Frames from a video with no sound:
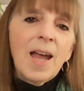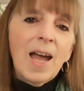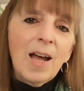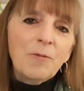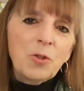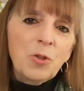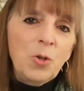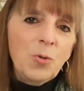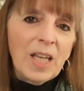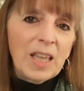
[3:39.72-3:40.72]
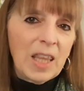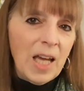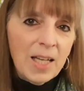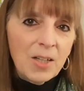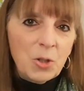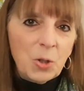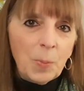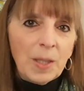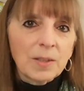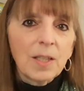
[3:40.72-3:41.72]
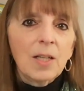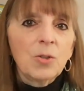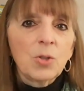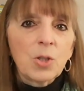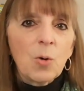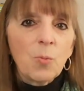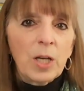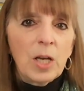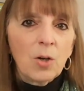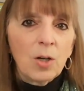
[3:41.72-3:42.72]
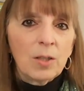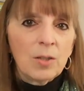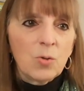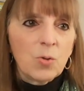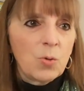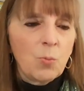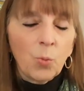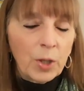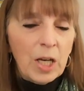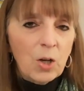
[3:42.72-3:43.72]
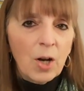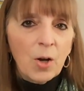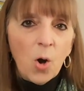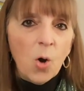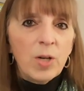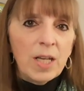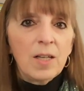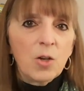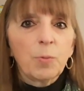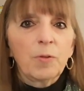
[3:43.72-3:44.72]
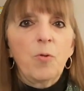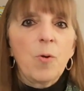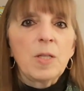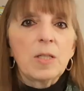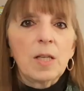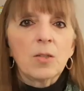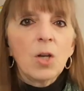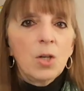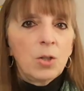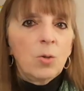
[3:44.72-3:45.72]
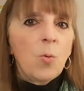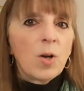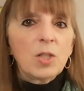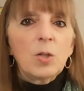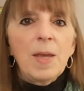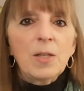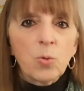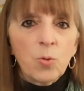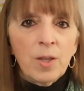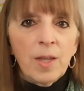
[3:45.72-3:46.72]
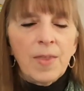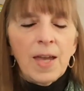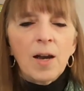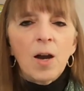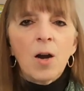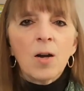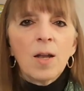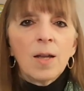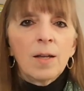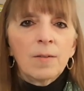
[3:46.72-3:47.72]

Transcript: After you get that under your belt and you start working on honing your performance things, you want to make sure that they are